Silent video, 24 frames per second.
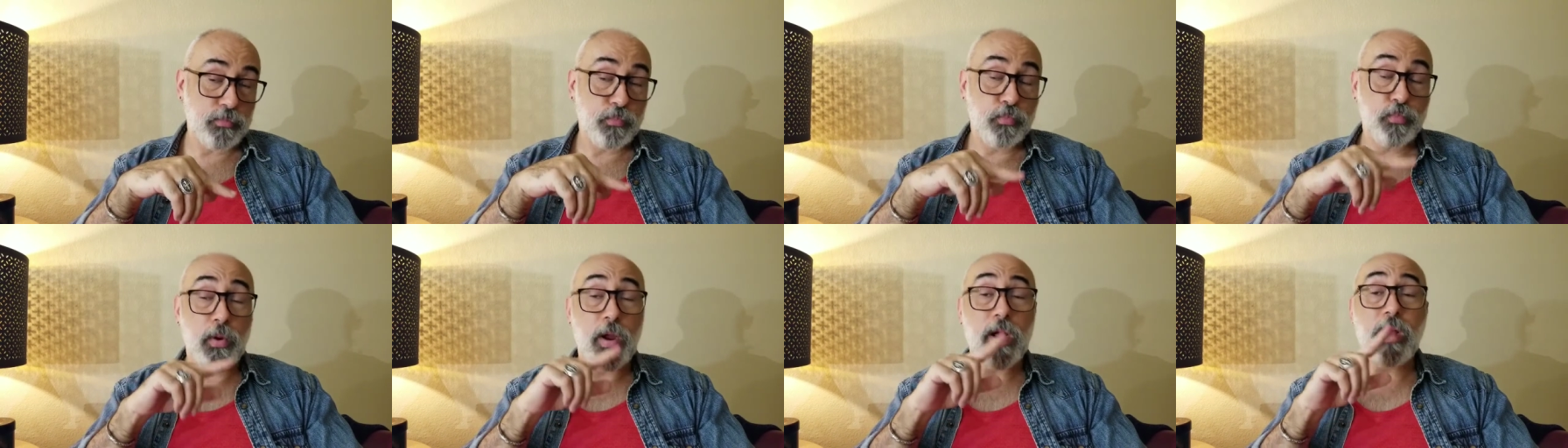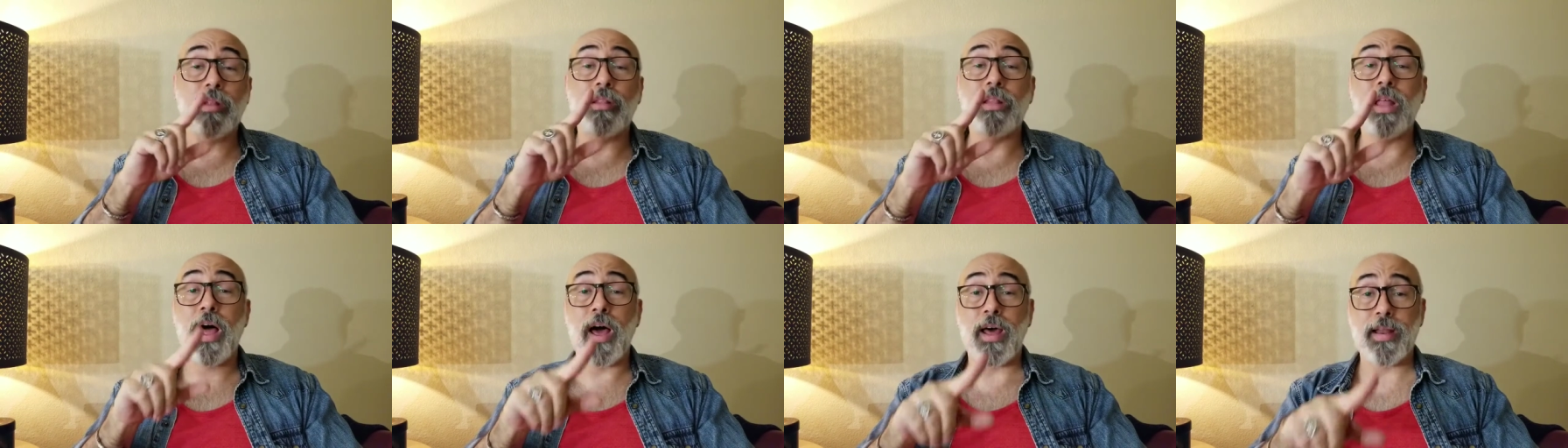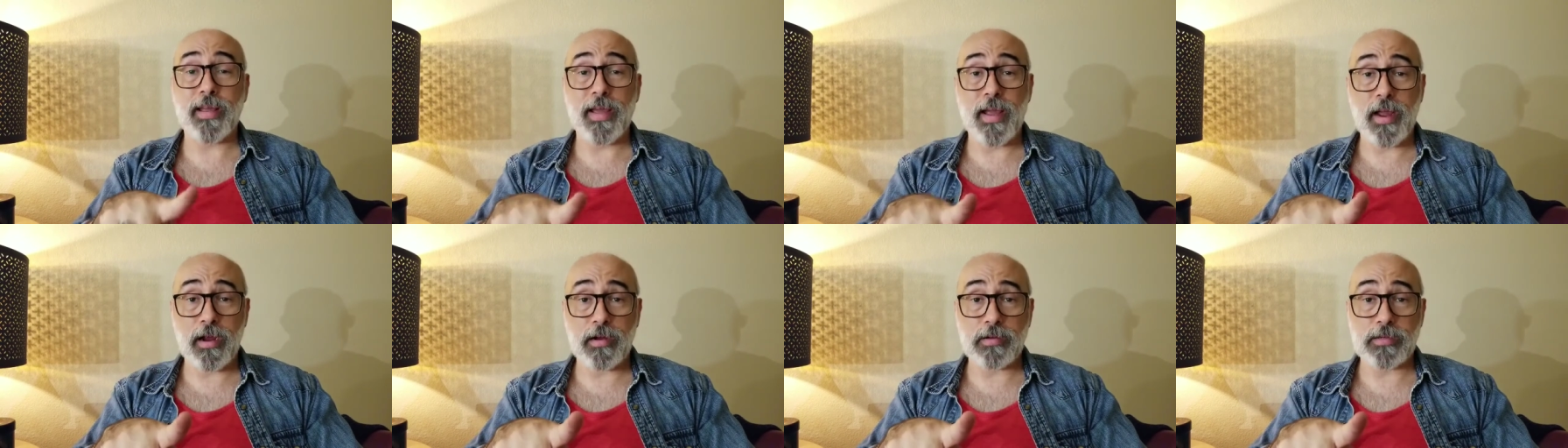Bring a lot
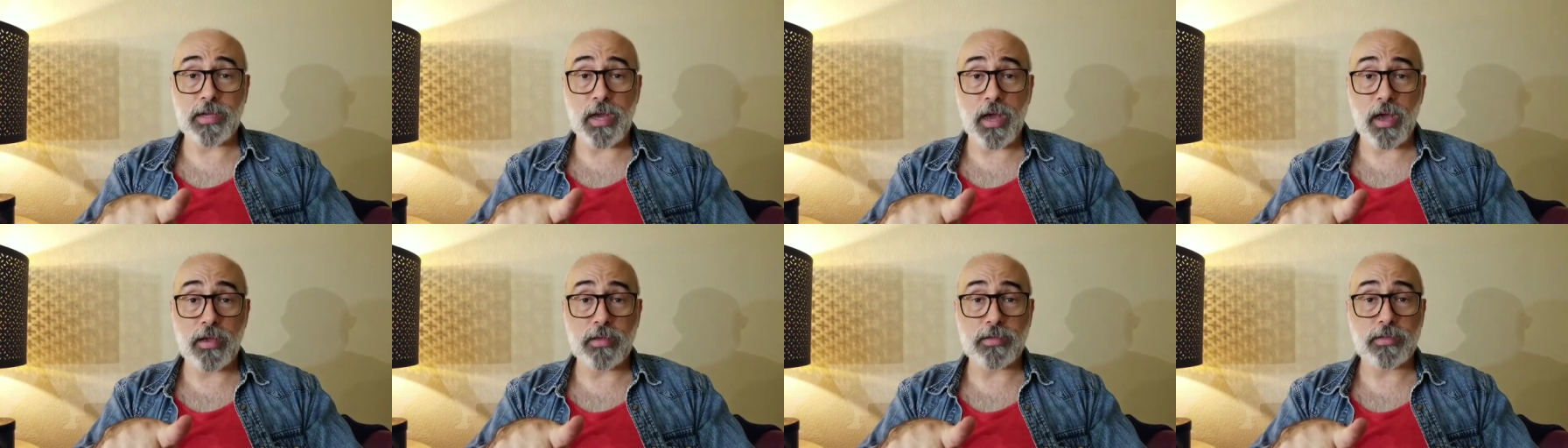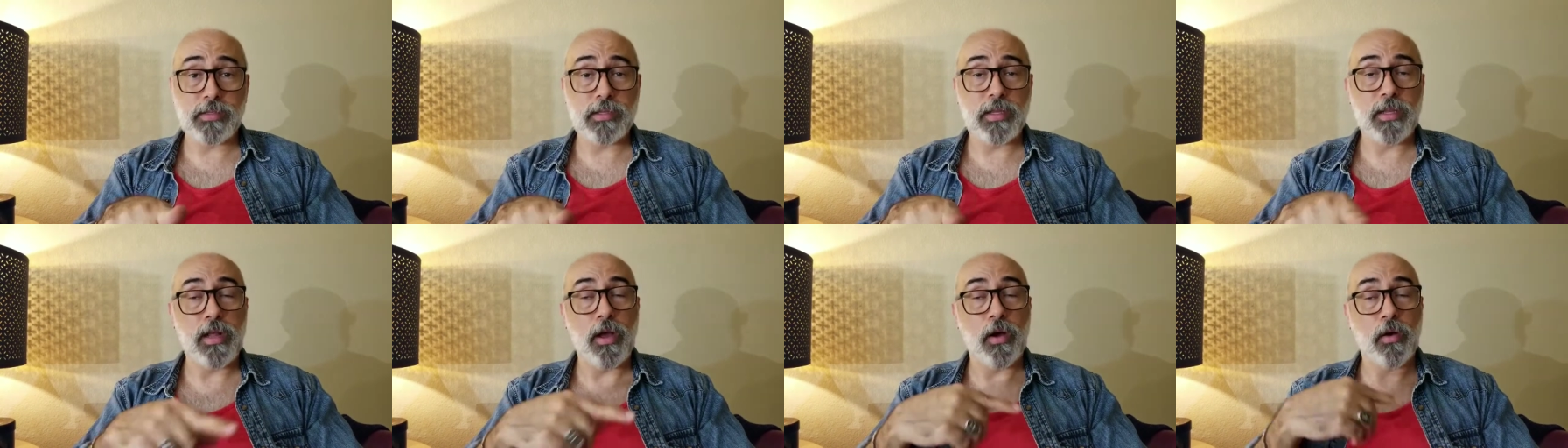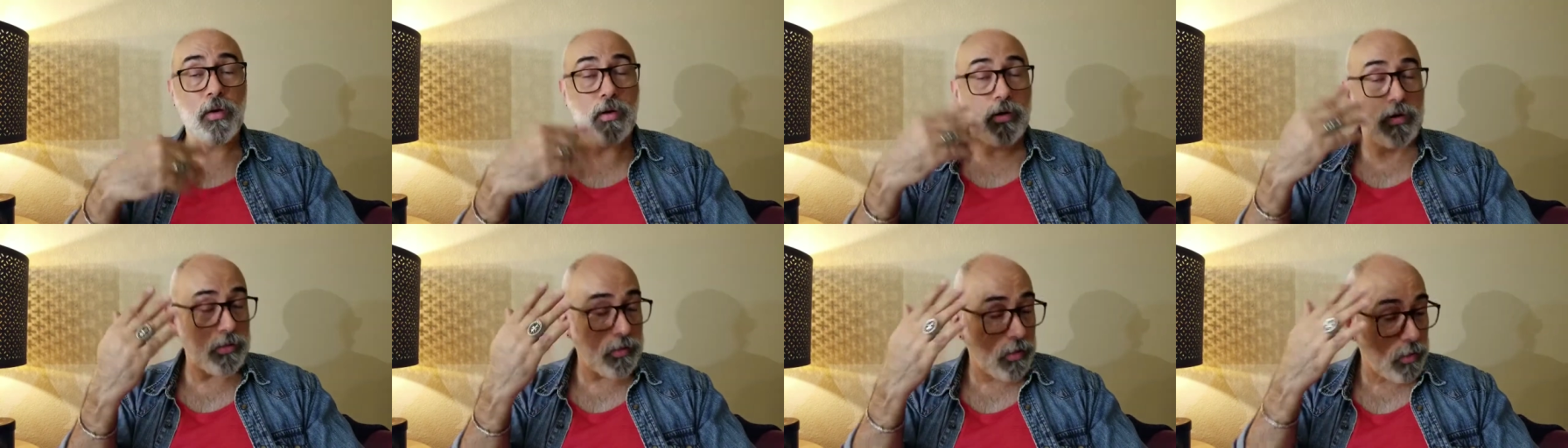of hair ties. Now,
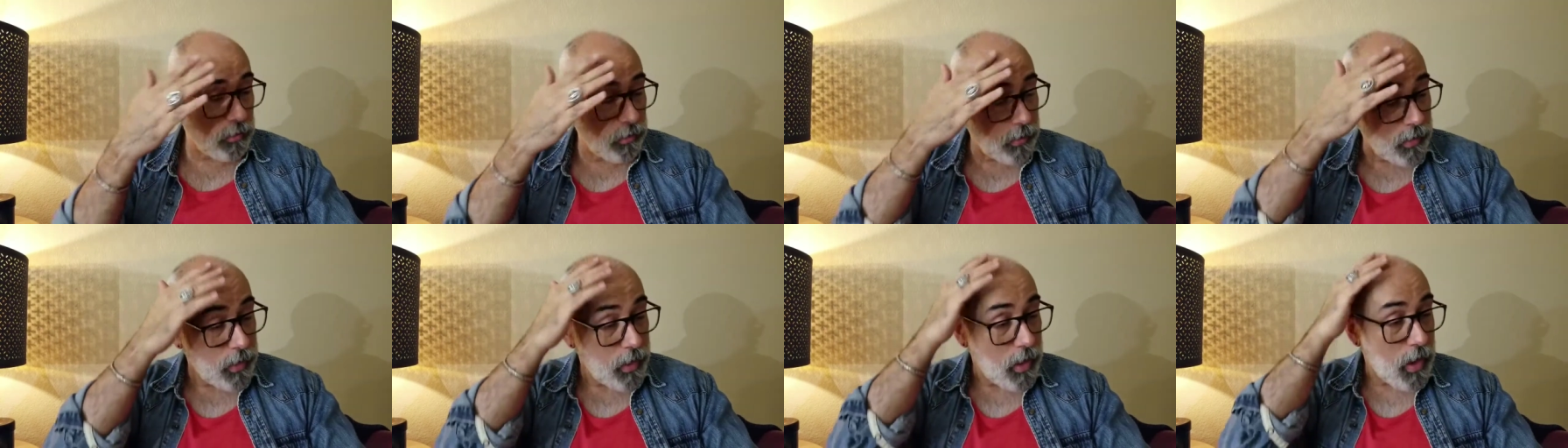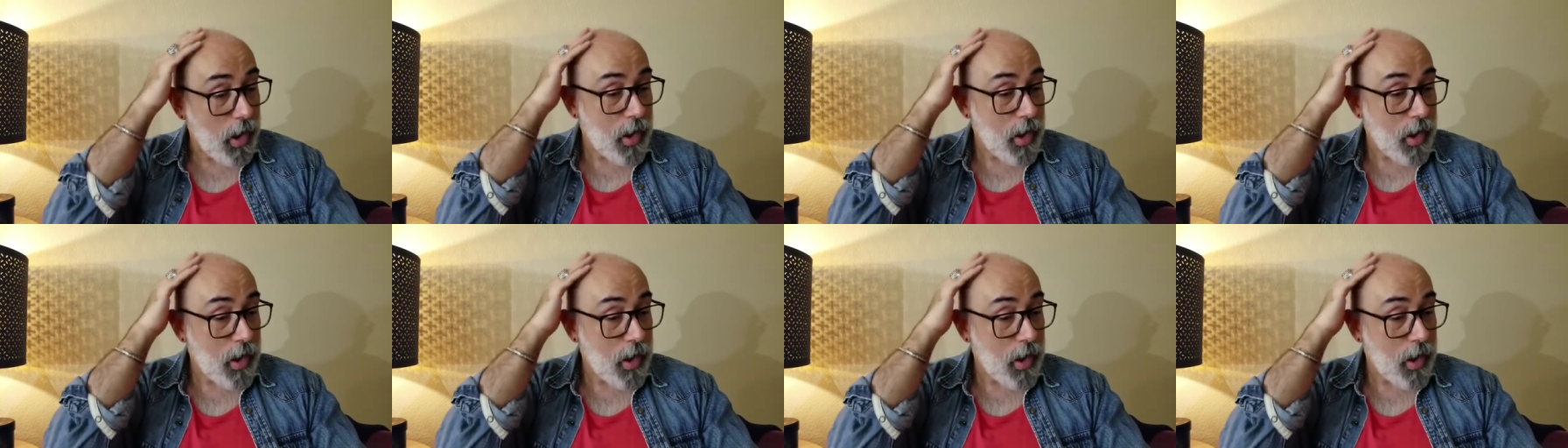clearly,